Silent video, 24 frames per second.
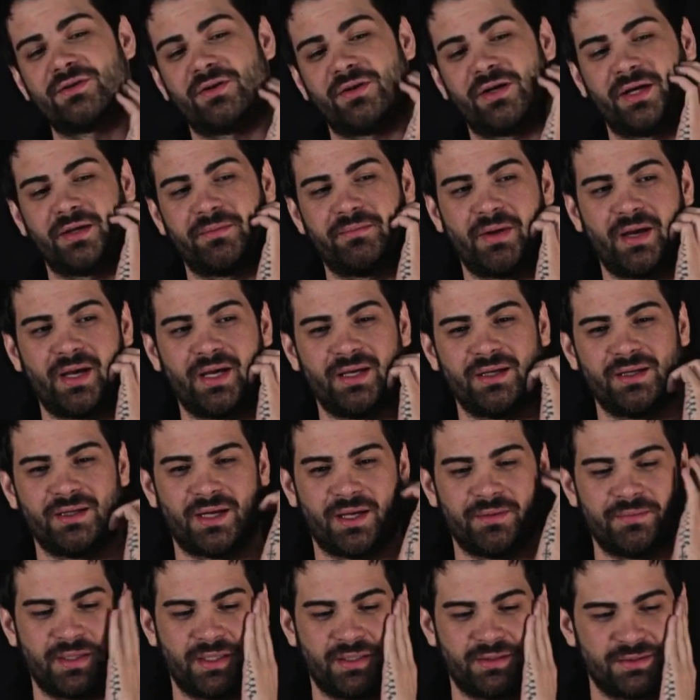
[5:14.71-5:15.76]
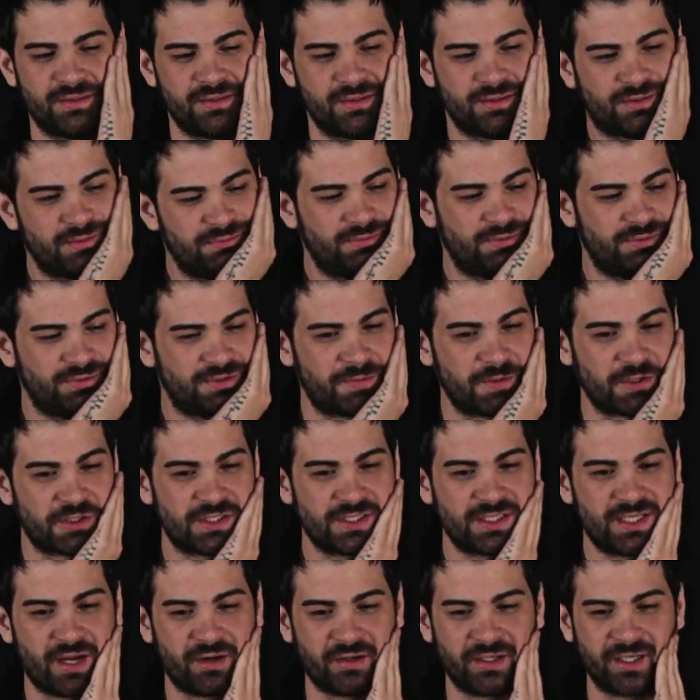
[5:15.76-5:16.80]
story. But, I mean,
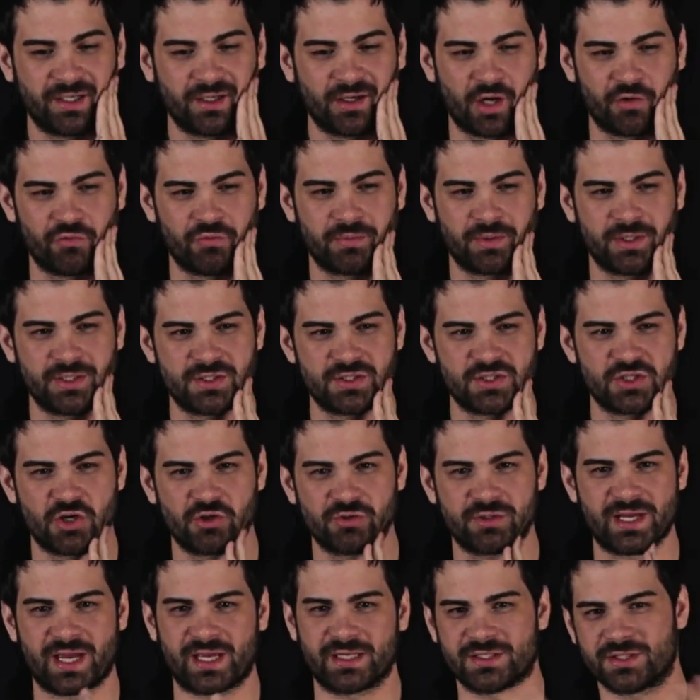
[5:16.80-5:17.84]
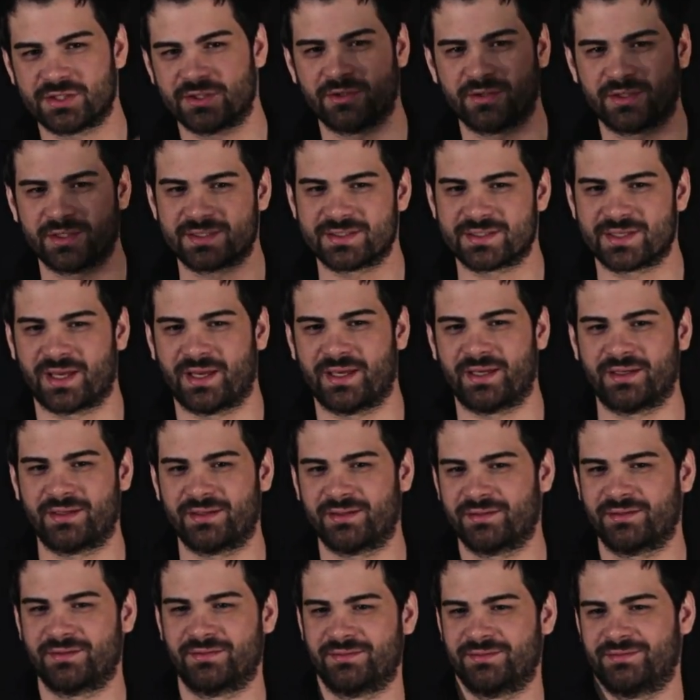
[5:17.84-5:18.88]
especially down here, everybody's so tattooed, it's
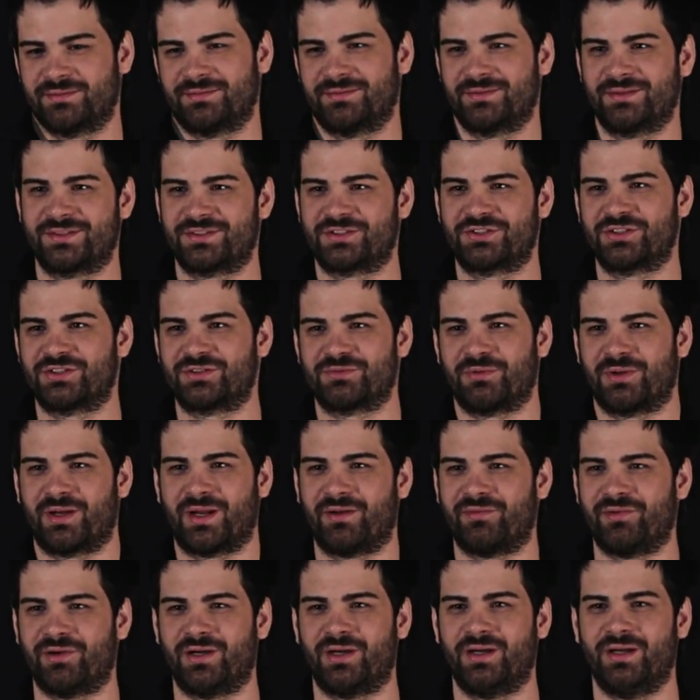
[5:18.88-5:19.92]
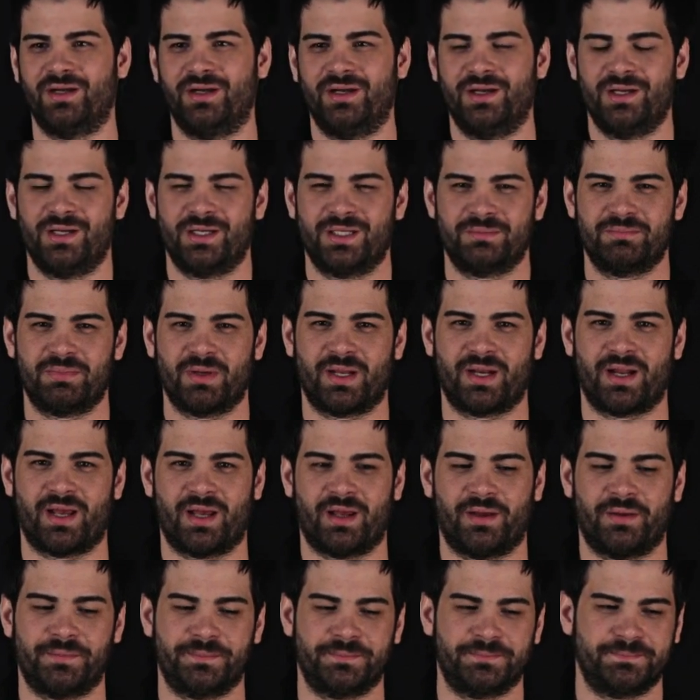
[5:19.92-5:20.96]
like, it's just whatever. But
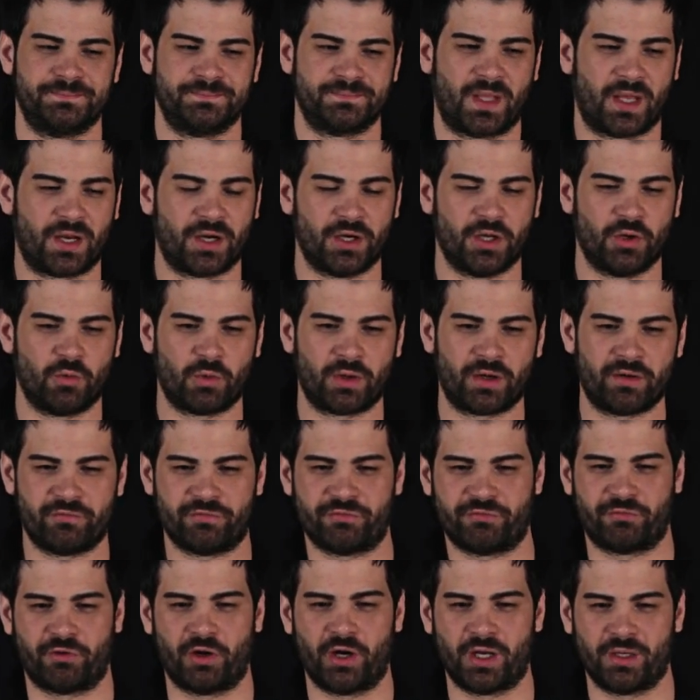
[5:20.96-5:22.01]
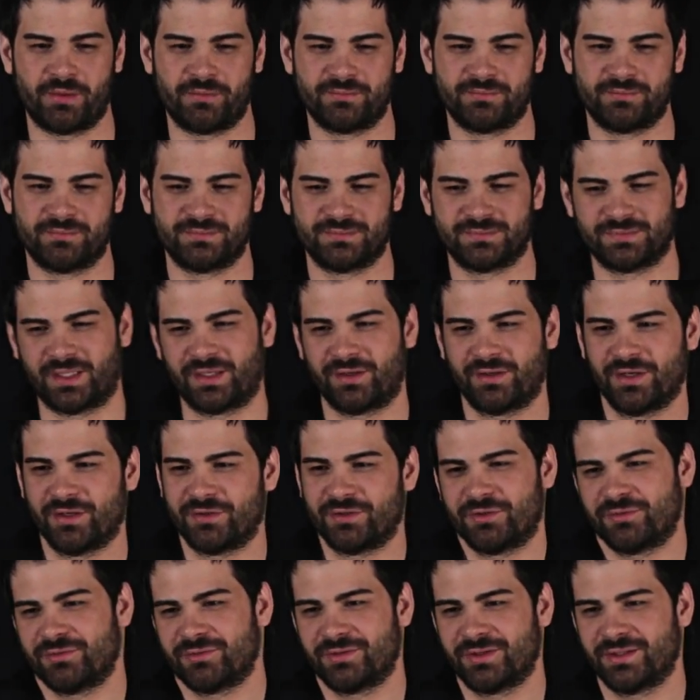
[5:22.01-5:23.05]
I don't know where I'm from. I don't know,
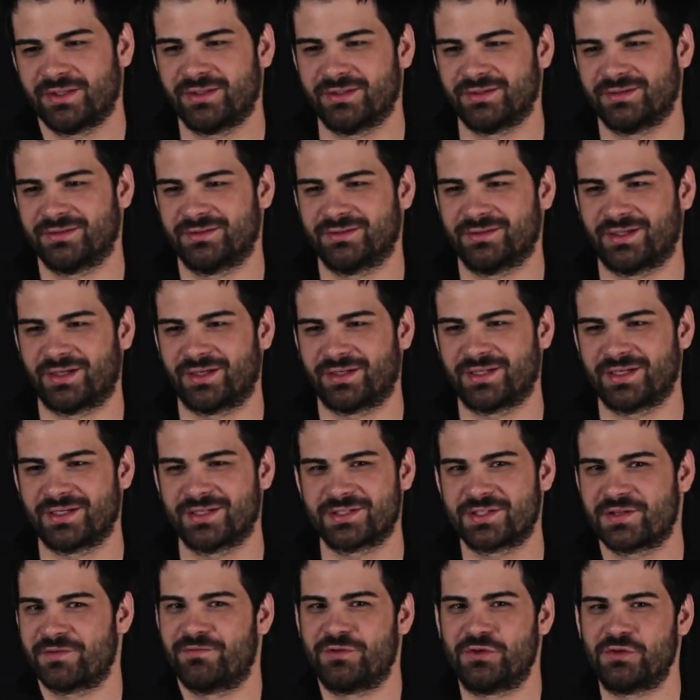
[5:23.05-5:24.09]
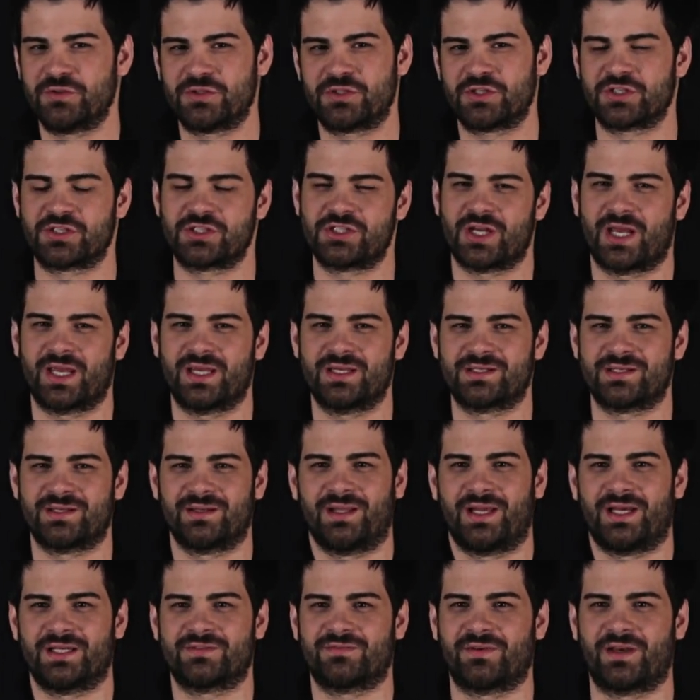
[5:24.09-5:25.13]
no one really, I think the view's just changed in
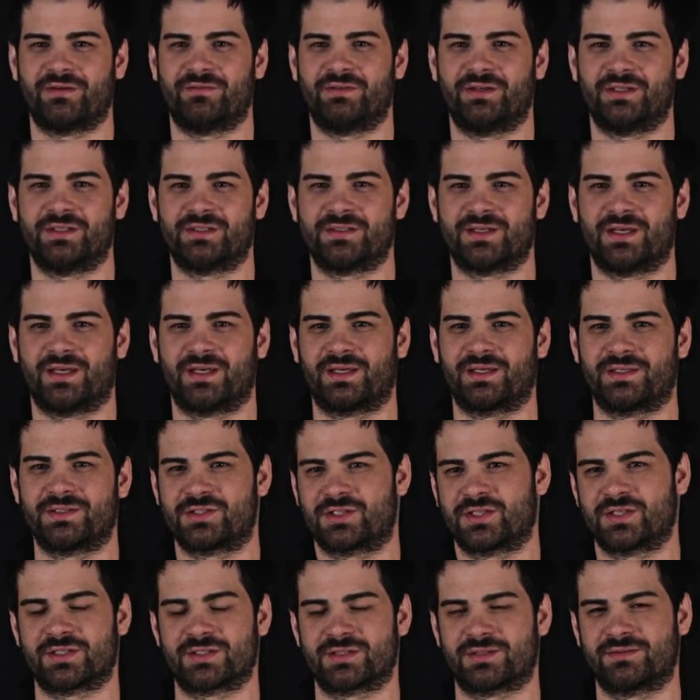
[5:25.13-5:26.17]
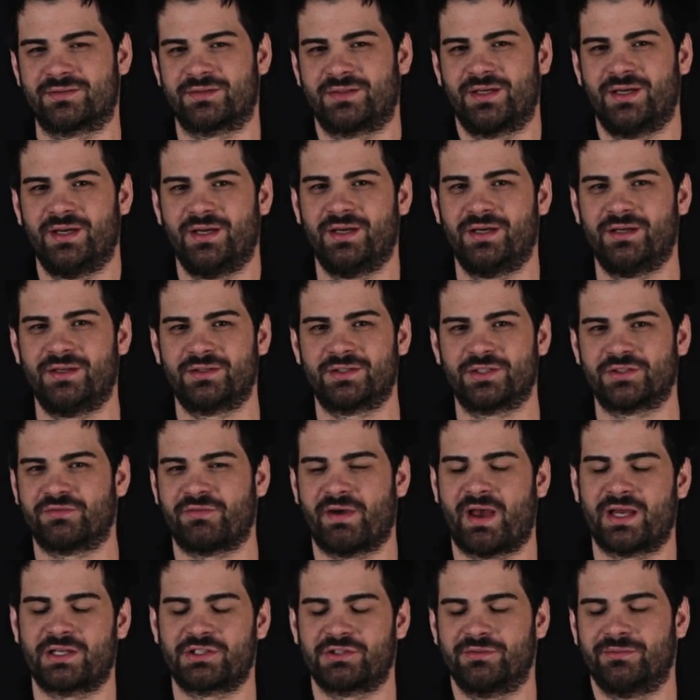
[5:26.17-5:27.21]
the last 5 years. Like, it's just
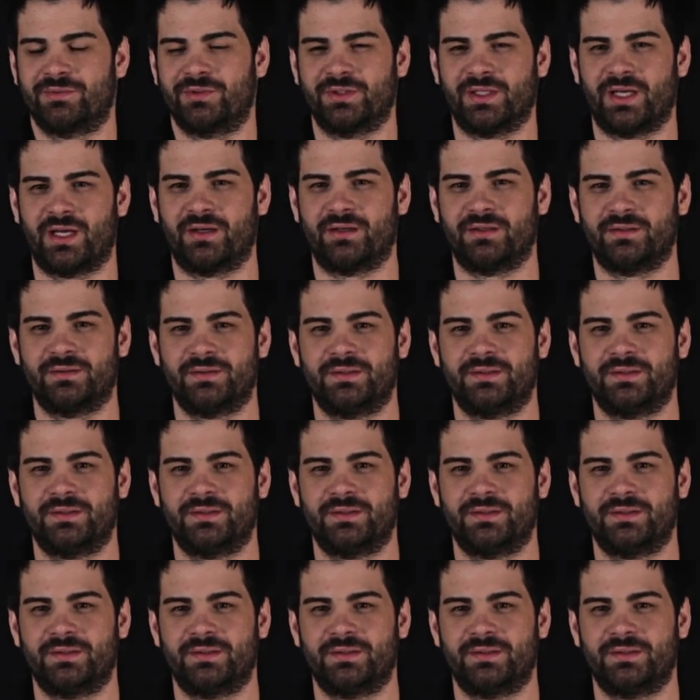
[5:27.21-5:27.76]
fashionable now.